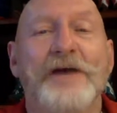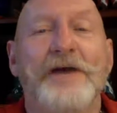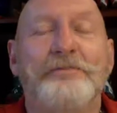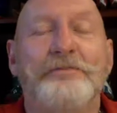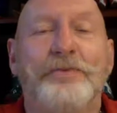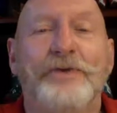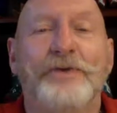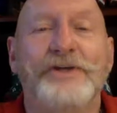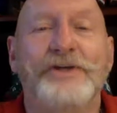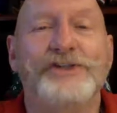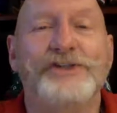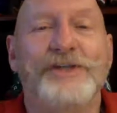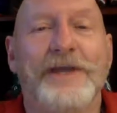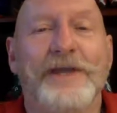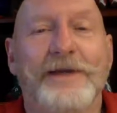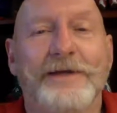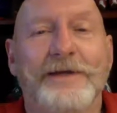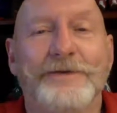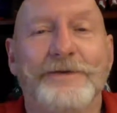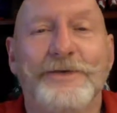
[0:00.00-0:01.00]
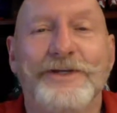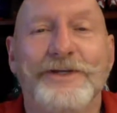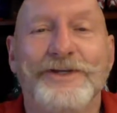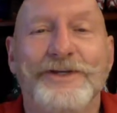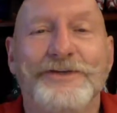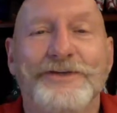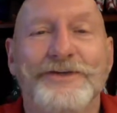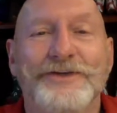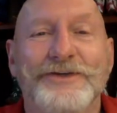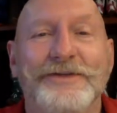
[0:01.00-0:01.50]
appreciated when
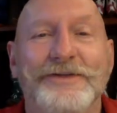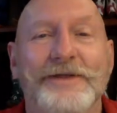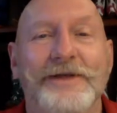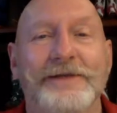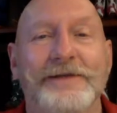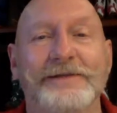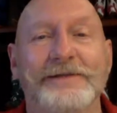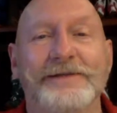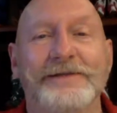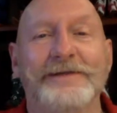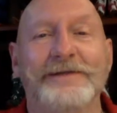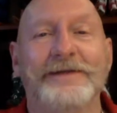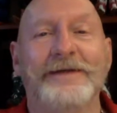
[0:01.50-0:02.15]
you do this.